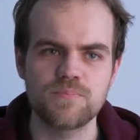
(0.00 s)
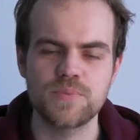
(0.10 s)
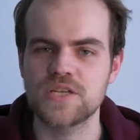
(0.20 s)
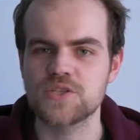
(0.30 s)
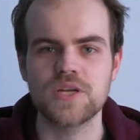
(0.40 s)

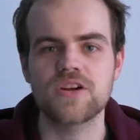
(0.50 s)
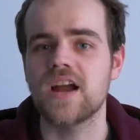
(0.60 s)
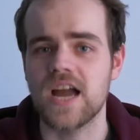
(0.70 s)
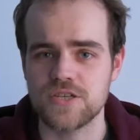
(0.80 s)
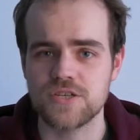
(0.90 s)
potentially
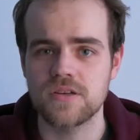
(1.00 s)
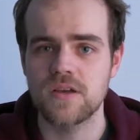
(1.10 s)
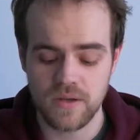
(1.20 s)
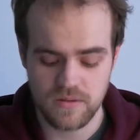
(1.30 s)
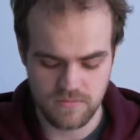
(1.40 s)
crash,
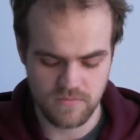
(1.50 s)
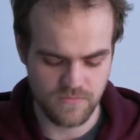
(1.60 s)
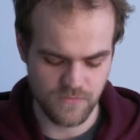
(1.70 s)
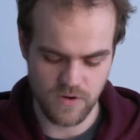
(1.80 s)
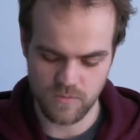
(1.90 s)
but
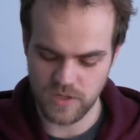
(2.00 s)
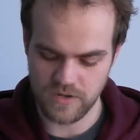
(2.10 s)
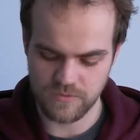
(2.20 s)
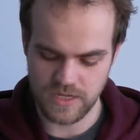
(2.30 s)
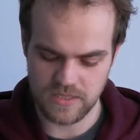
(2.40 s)
from what
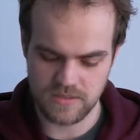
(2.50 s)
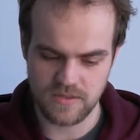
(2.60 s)
I've read,